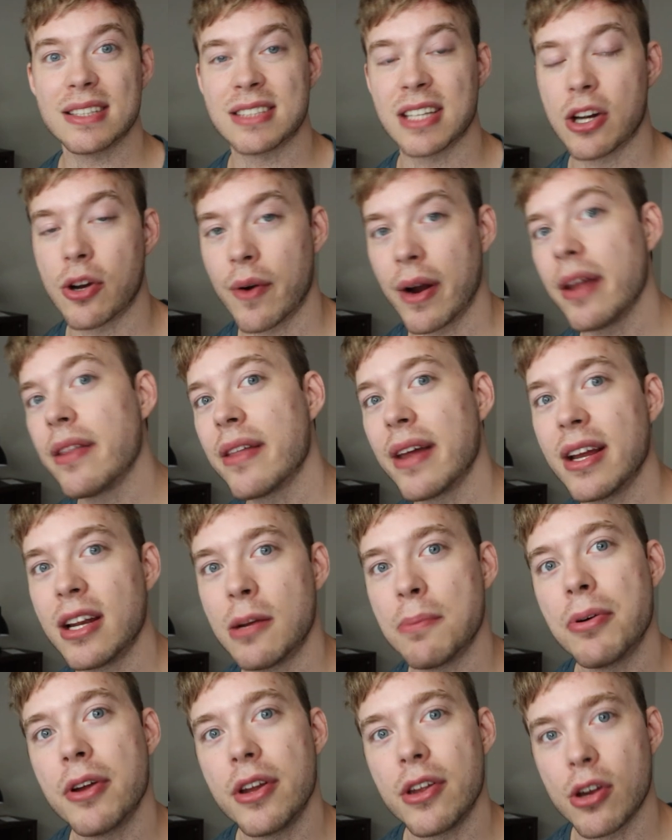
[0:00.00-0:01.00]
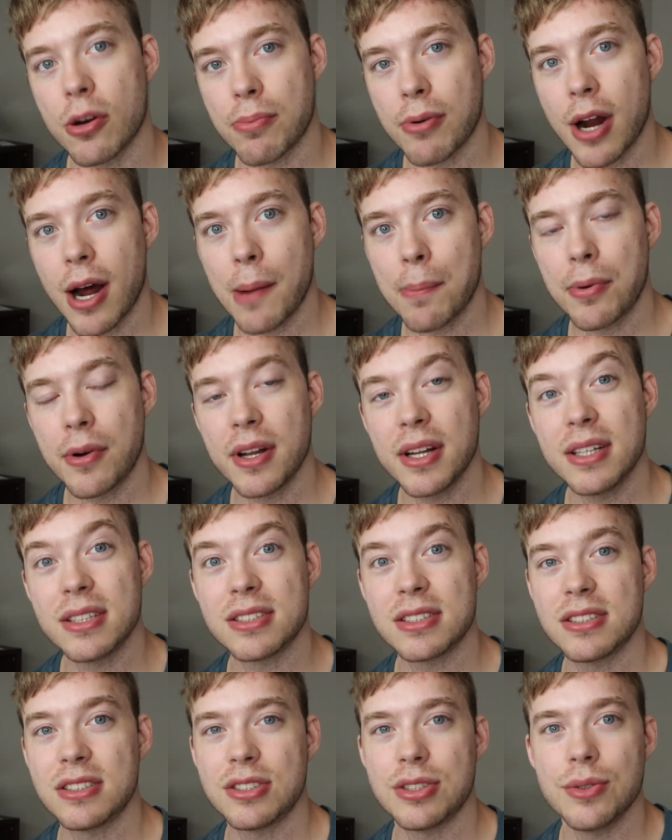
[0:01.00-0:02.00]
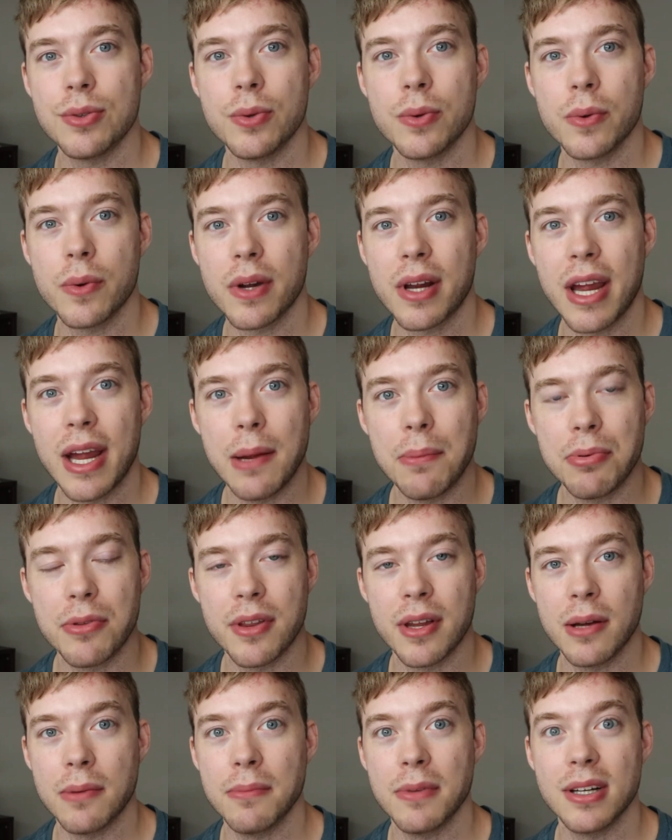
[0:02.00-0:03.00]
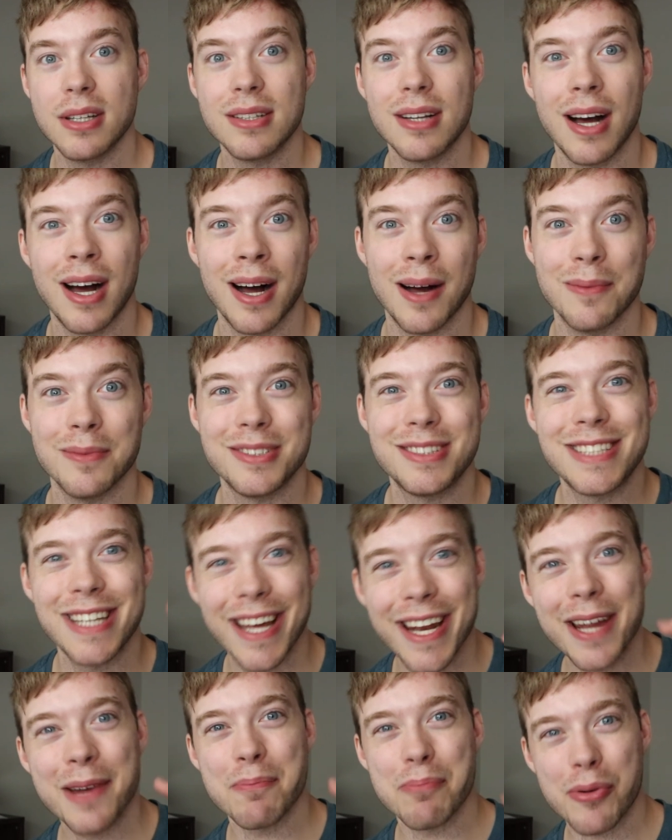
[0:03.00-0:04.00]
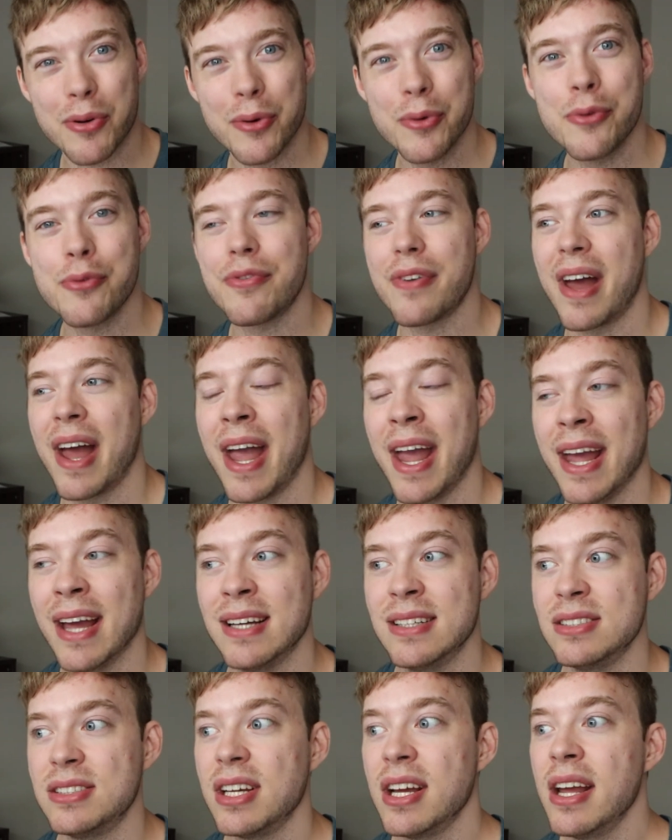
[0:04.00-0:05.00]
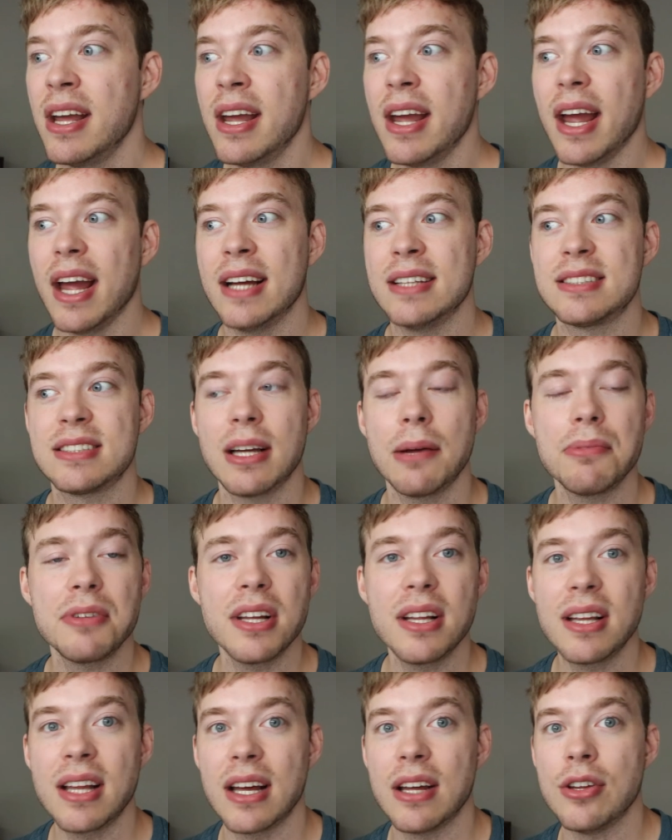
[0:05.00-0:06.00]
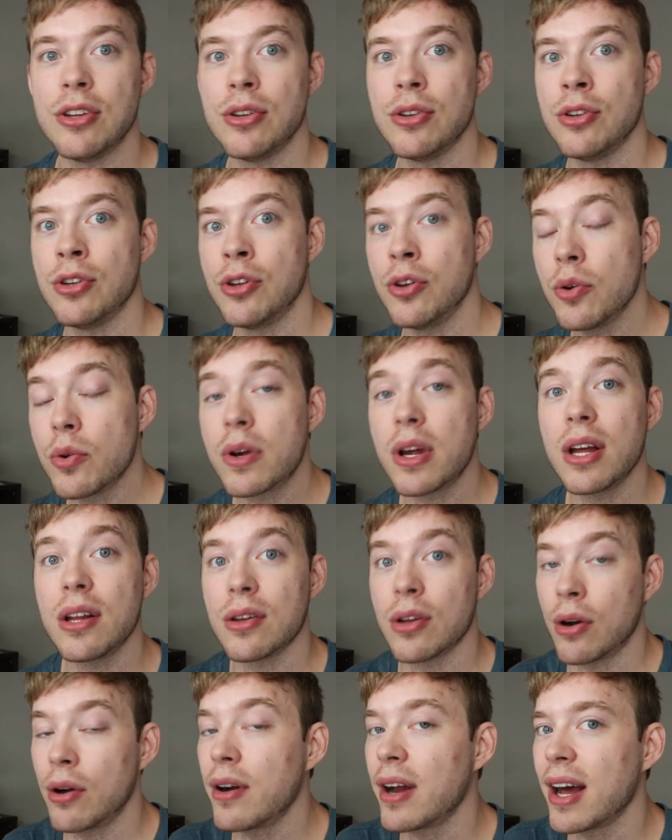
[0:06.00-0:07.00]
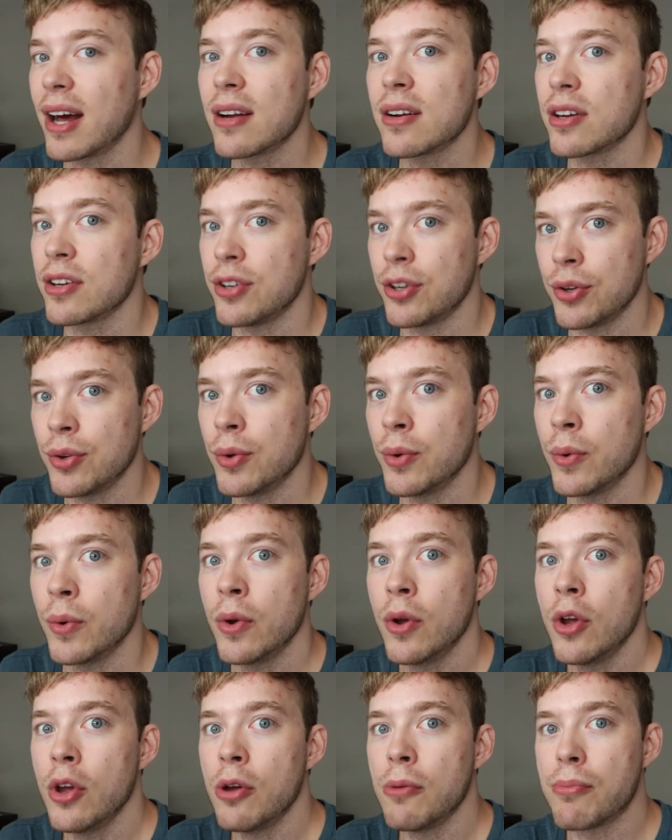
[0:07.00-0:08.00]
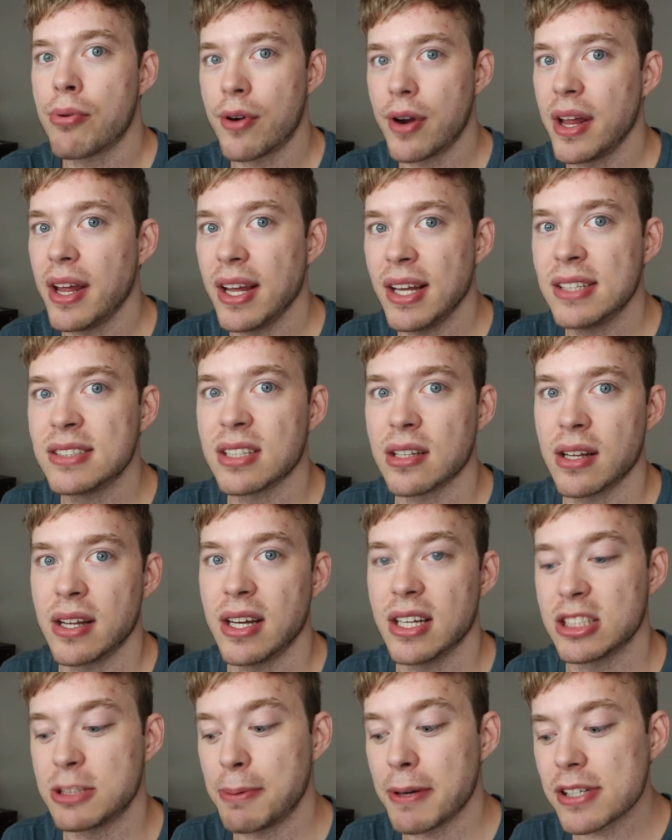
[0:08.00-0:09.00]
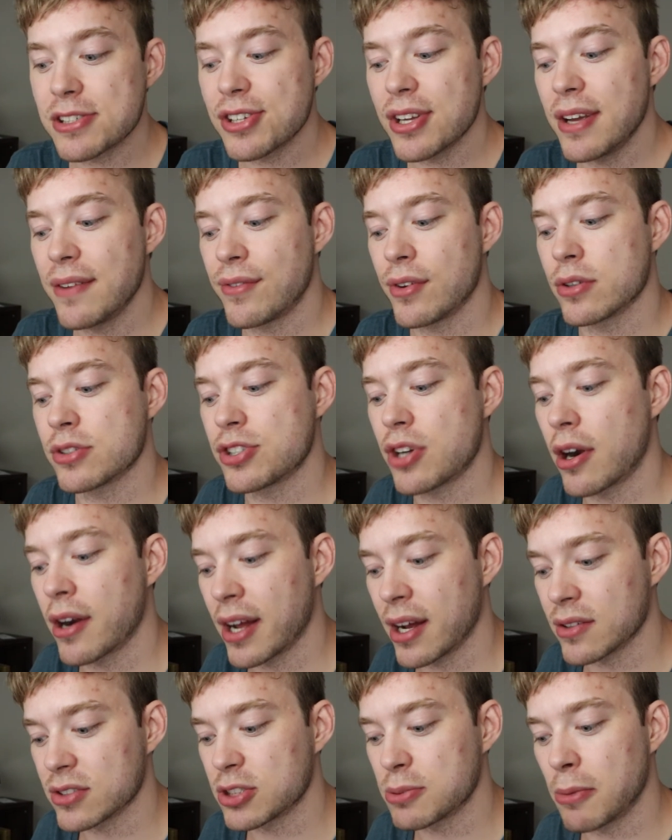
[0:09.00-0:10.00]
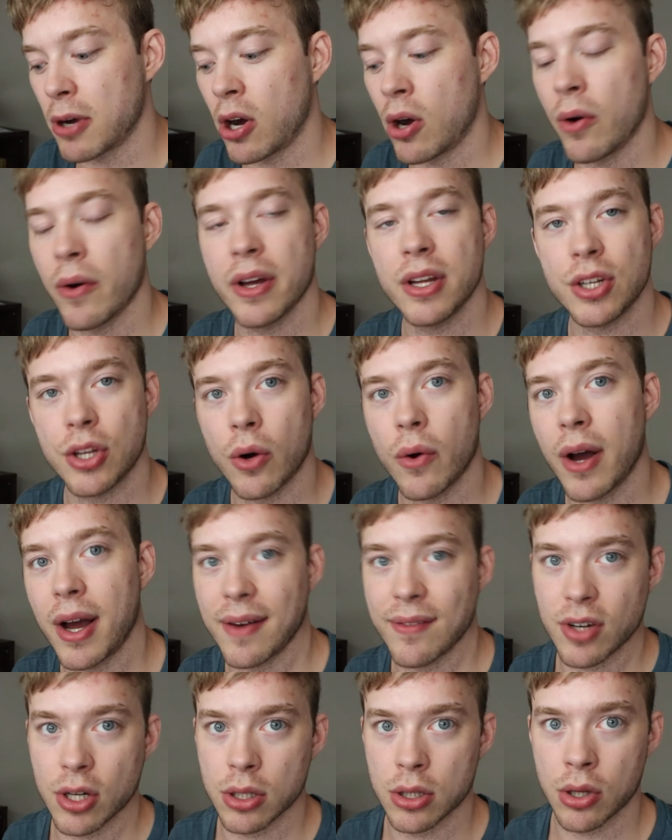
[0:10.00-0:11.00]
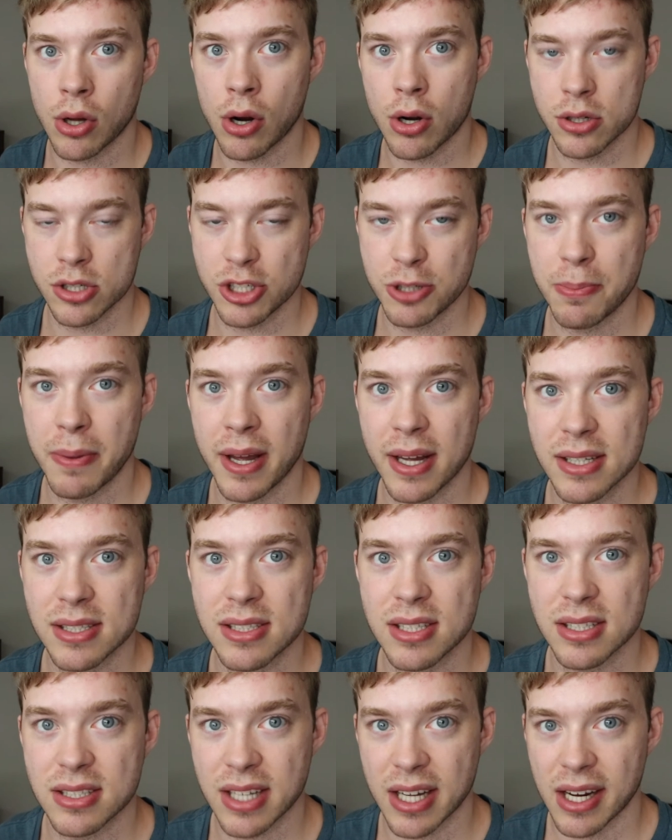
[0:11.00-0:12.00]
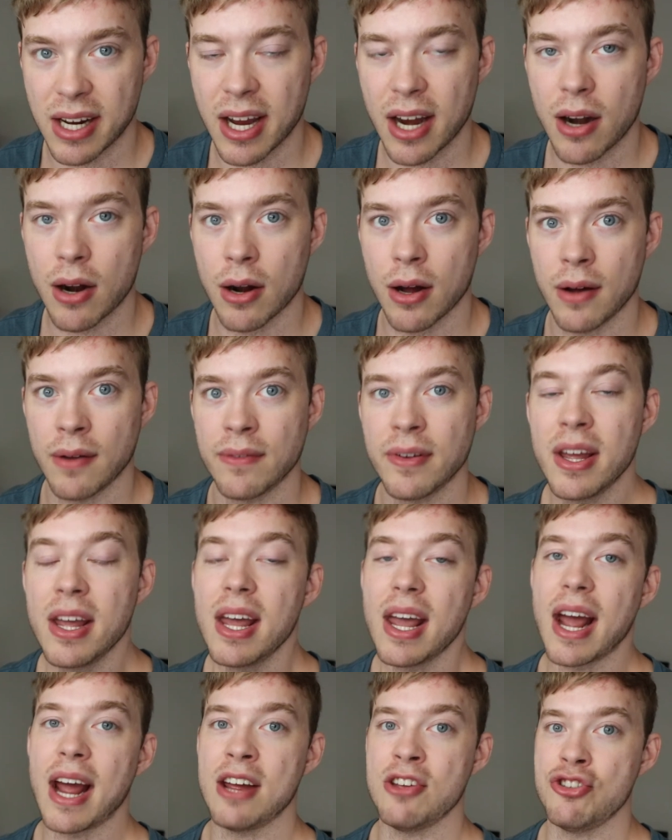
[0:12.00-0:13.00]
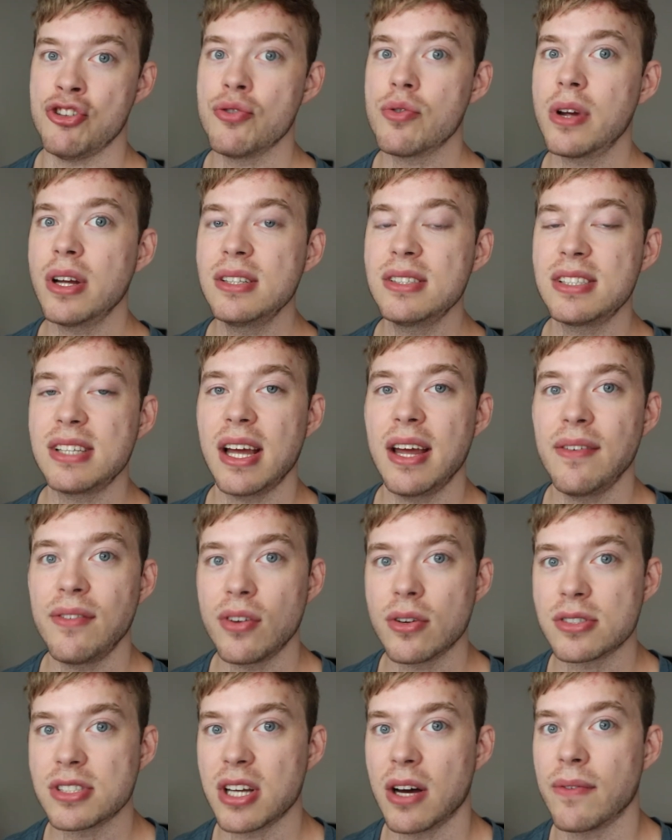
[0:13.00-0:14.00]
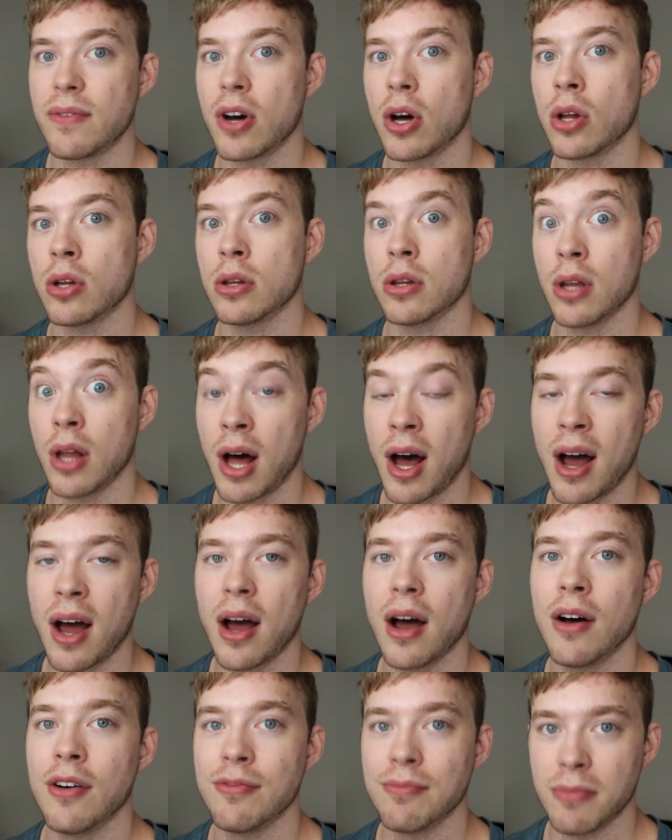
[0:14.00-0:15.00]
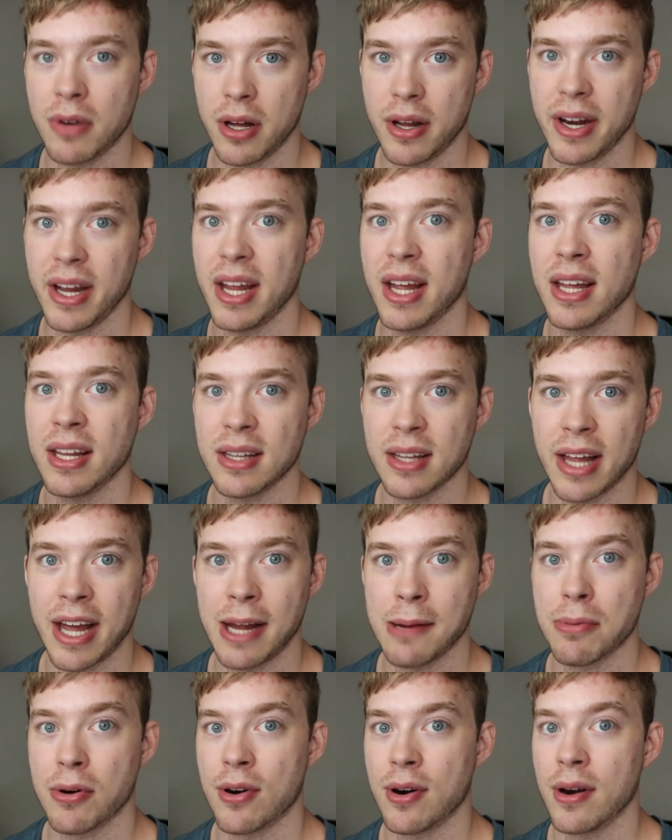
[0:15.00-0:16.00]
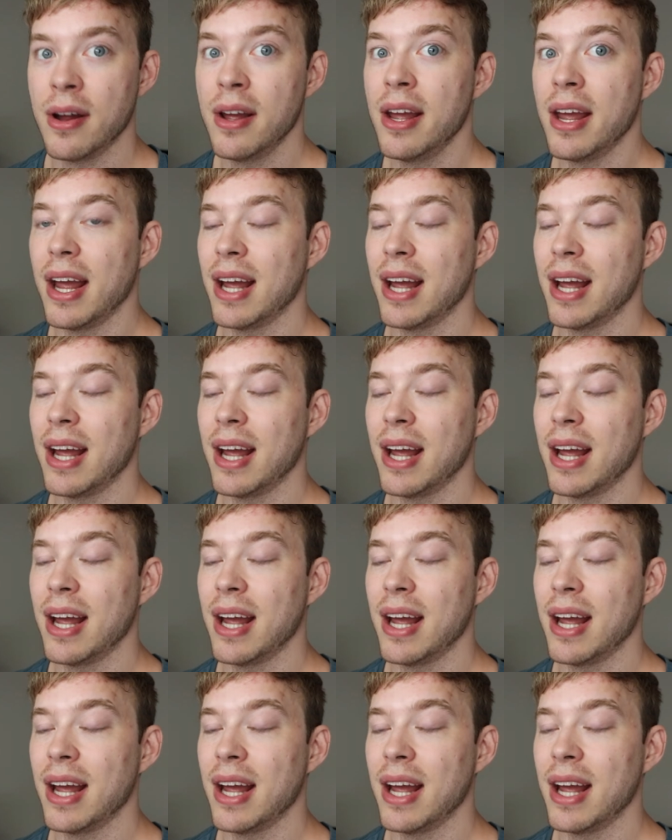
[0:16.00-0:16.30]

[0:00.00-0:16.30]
is a great thing to put in your properties to keep them tenant proof, and it's something that you can learn how to do pretty easily, especially if you're starting out small and don't have a large space to take care of, and you can save yourself a lot of money in labor.